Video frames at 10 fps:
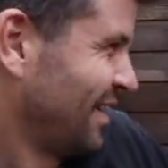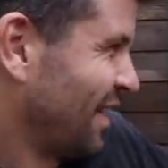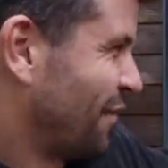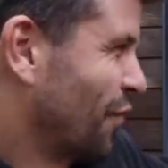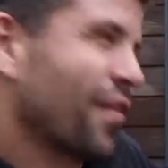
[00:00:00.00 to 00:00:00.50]

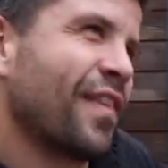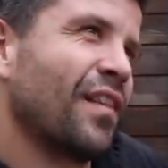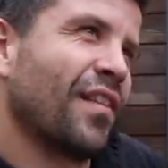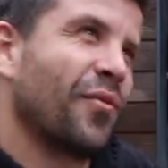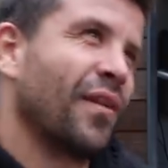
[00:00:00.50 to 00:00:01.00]
I forced the
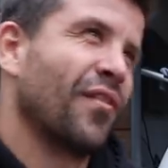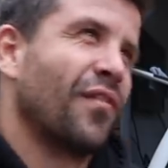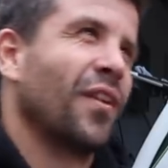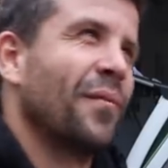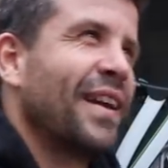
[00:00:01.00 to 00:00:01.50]
other 12 to
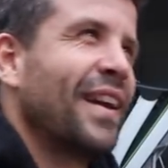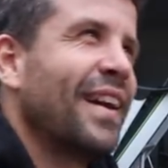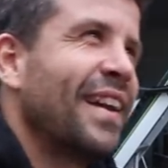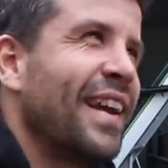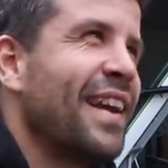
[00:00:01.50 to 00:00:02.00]
follow me.
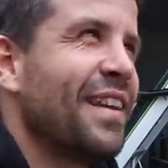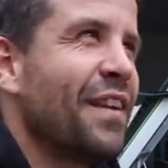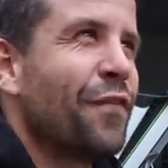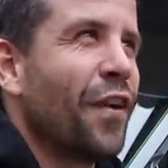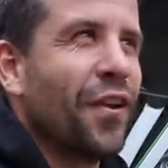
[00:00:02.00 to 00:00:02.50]
Eh? He, he,
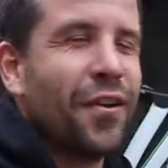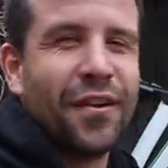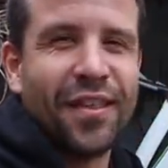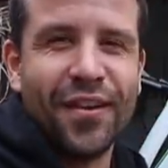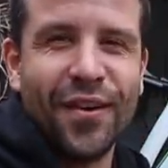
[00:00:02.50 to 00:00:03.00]
he, followed
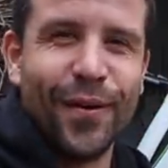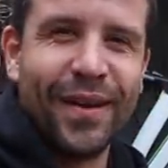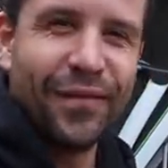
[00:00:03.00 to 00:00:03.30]
on his own.